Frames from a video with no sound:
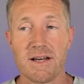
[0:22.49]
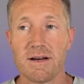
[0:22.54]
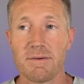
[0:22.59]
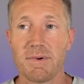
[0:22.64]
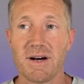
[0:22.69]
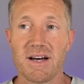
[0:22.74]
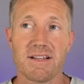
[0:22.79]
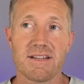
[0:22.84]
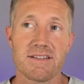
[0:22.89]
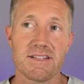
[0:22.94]

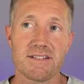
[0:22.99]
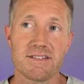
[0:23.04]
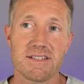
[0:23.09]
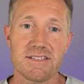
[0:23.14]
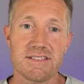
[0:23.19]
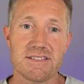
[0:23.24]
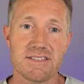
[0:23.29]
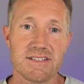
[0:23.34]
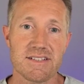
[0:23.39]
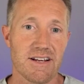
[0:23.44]
But you know, this
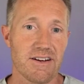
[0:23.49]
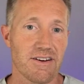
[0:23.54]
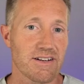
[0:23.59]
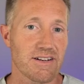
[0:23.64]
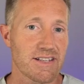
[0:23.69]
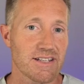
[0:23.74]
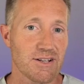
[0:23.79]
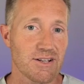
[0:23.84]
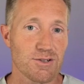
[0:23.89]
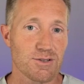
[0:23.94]
is an area
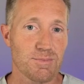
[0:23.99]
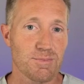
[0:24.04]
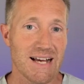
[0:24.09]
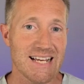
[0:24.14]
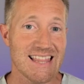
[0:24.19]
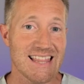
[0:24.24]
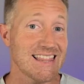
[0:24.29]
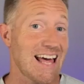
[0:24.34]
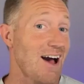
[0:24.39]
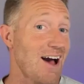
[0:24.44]
that goes back
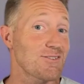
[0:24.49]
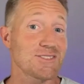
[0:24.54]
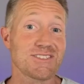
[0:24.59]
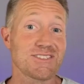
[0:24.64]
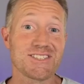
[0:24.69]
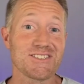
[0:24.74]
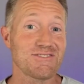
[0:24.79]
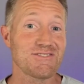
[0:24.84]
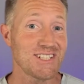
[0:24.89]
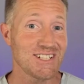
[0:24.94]
thousands
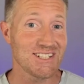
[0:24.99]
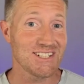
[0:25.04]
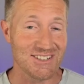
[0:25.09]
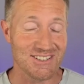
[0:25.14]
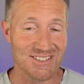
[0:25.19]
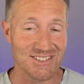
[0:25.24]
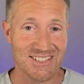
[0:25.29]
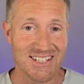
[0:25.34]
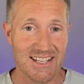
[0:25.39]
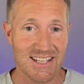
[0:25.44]
of
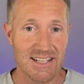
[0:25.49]
years,